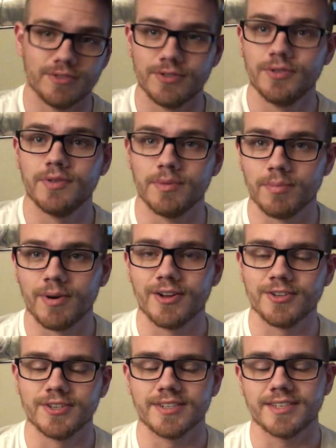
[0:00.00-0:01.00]
do the
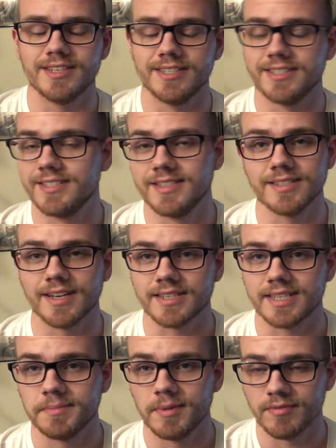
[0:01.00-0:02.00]
project, and it's the exact
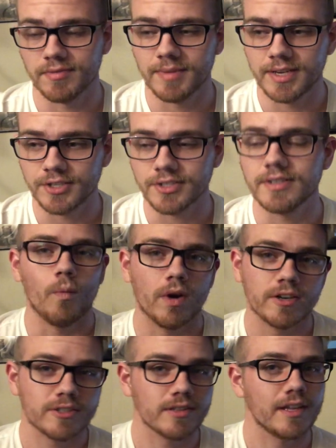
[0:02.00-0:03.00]
same information.
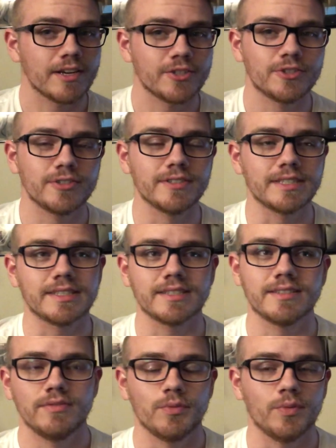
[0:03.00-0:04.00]
Watch the
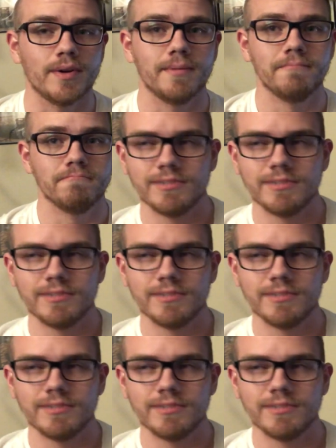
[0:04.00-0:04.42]
lectures if you want,